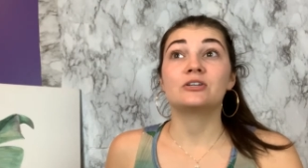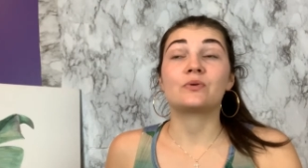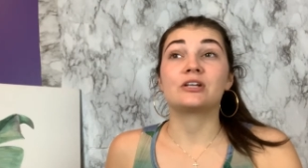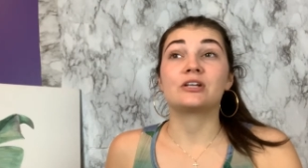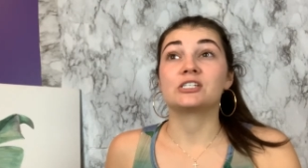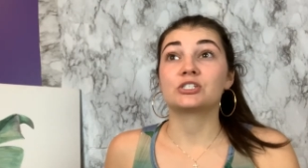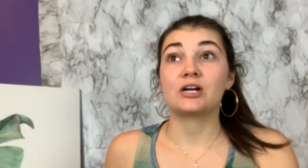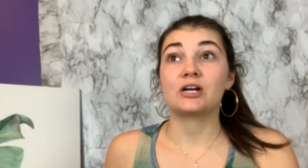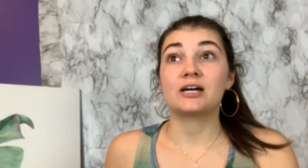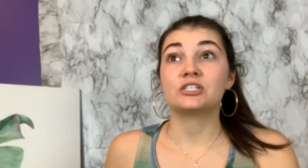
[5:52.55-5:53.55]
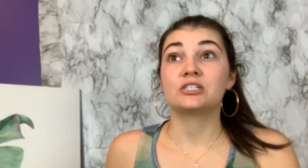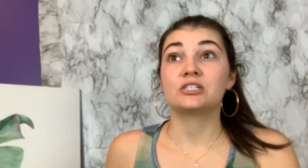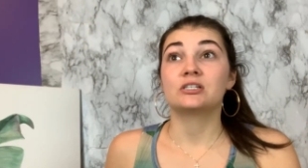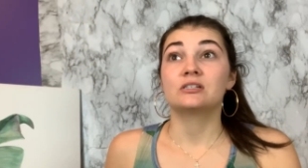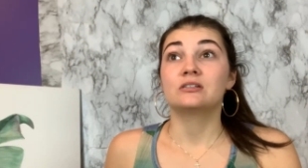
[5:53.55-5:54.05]
You don't want to like scratch
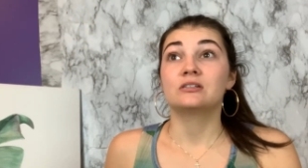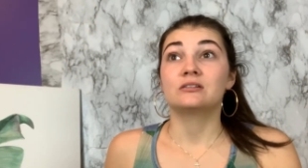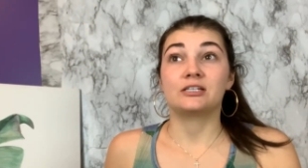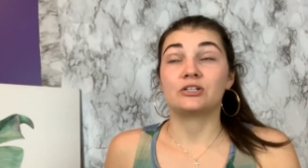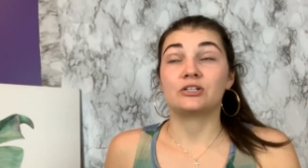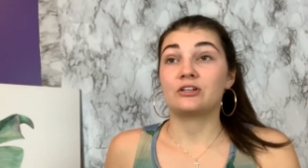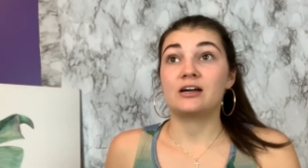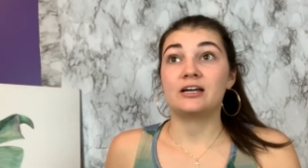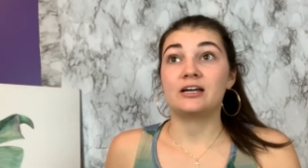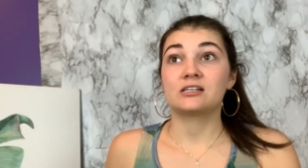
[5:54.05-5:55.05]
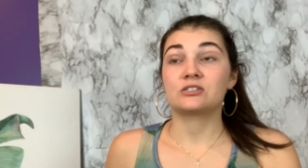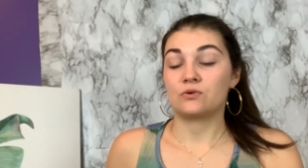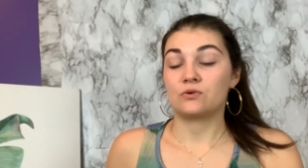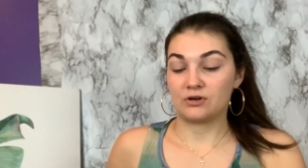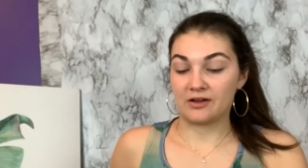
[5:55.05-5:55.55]
like your legs
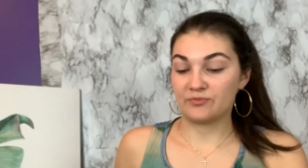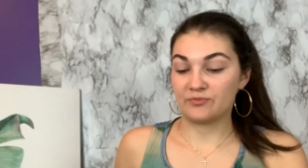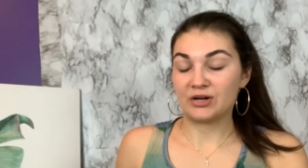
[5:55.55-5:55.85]
or have